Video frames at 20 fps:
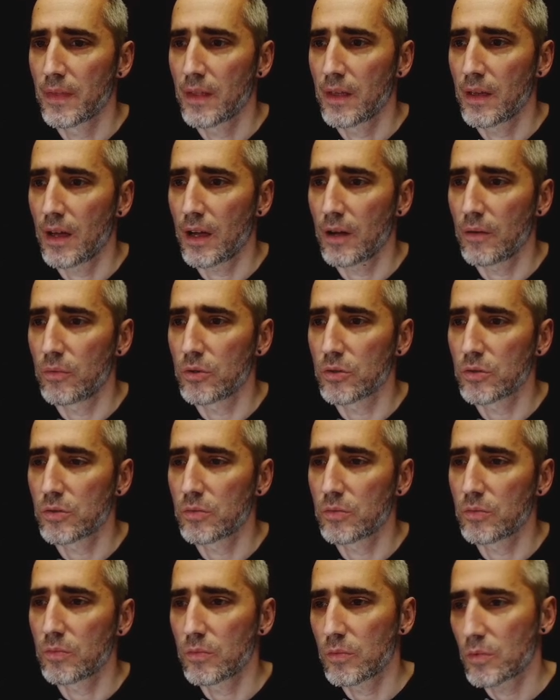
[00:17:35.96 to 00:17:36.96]
I was
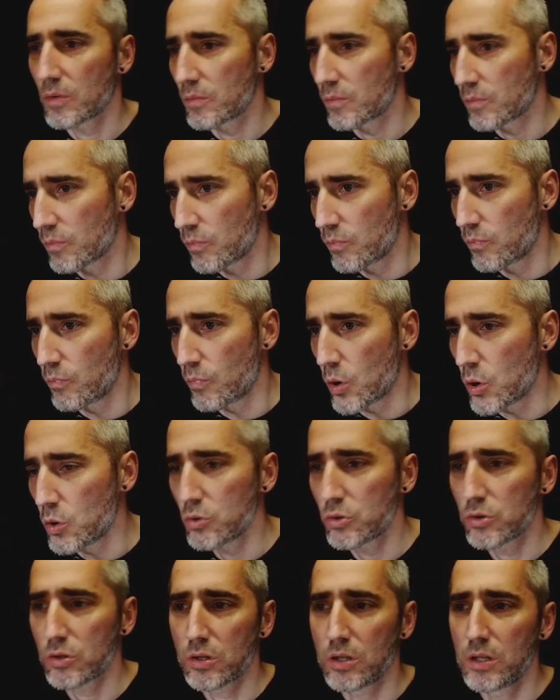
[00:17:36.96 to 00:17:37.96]

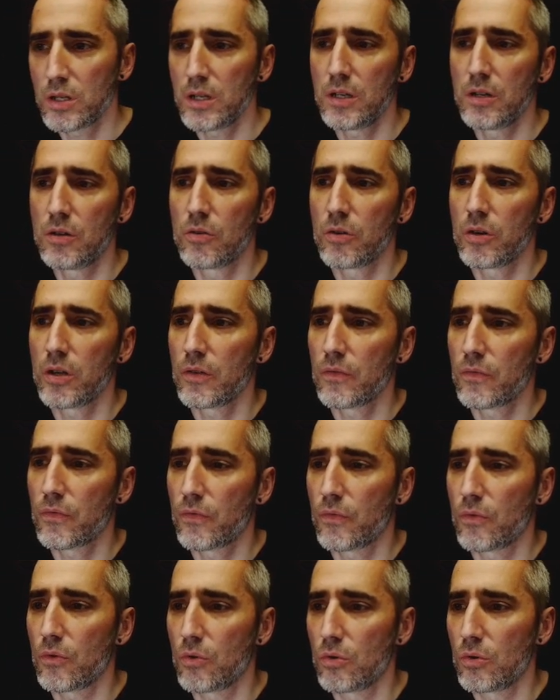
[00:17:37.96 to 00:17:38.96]
mostly going
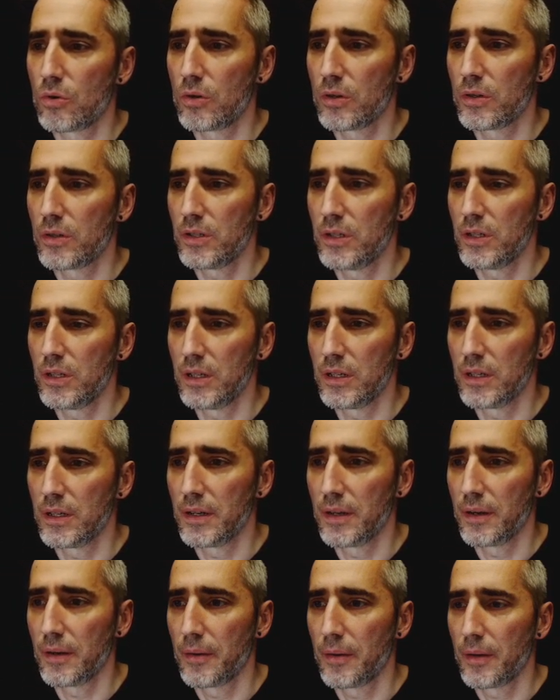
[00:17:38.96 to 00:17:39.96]
for the
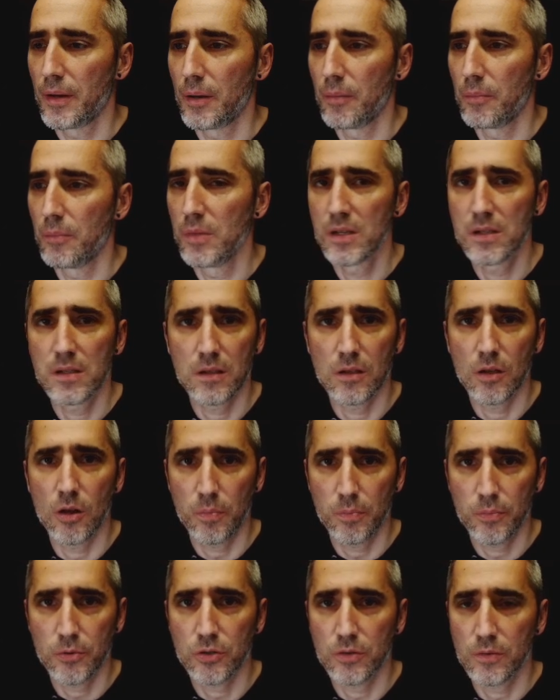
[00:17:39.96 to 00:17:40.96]
middle
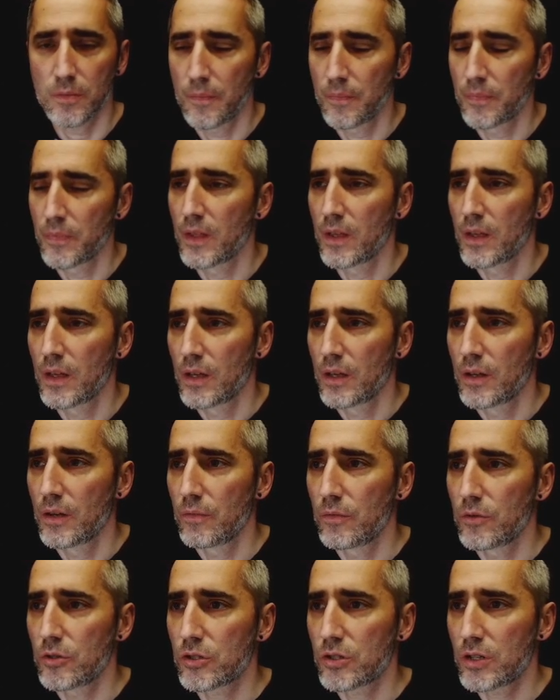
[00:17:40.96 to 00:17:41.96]
option,
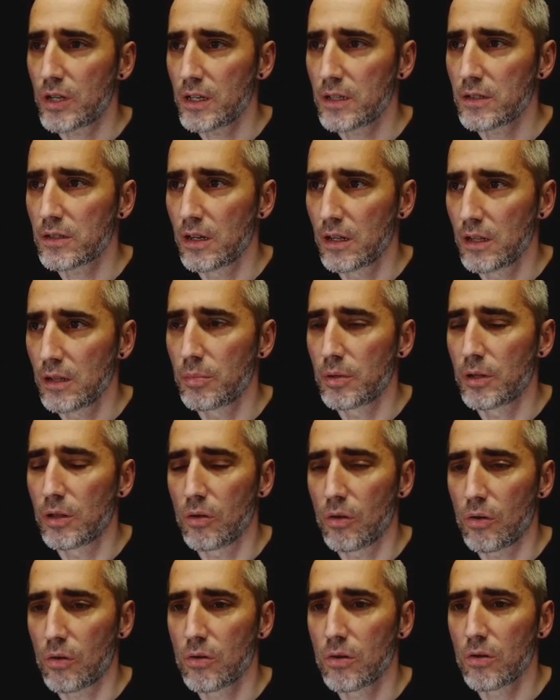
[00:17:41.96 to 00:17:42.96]
which takes a little bit
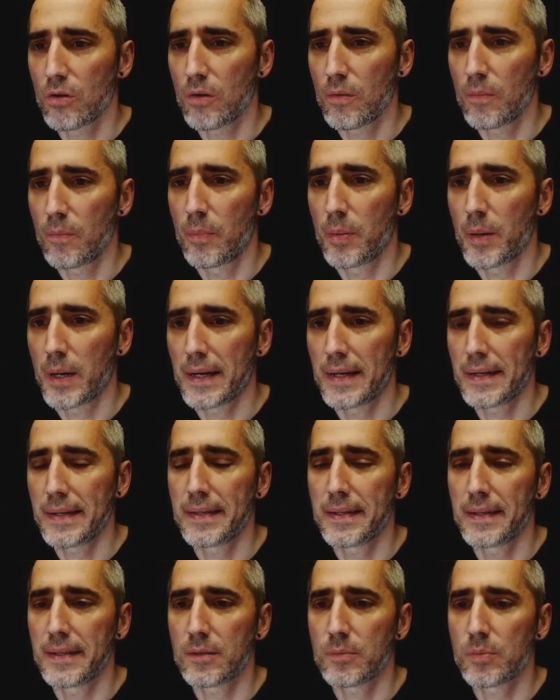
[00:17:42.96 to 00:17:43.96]
longer, but
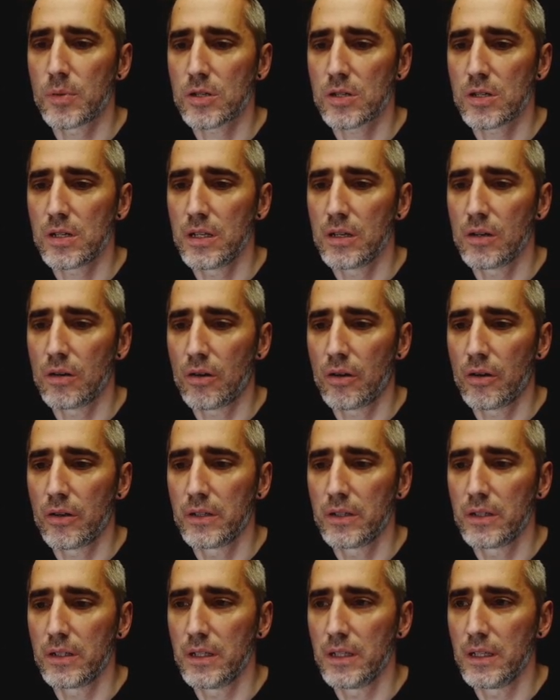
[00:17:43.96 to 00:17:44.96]
especially on
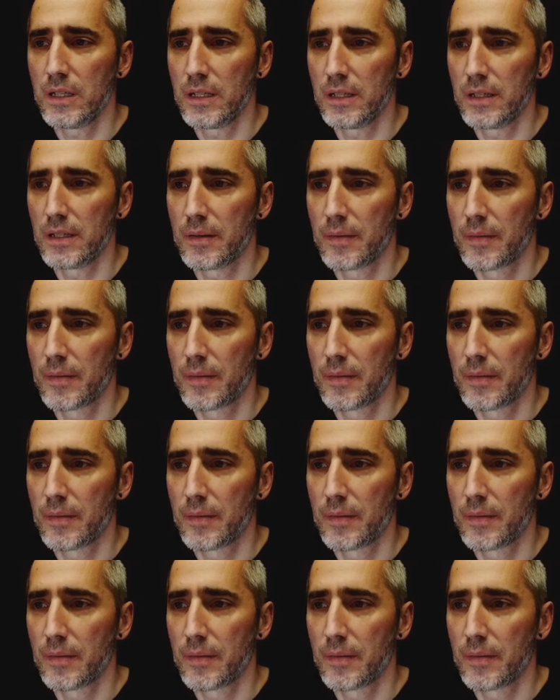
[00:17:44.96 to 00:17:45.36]
the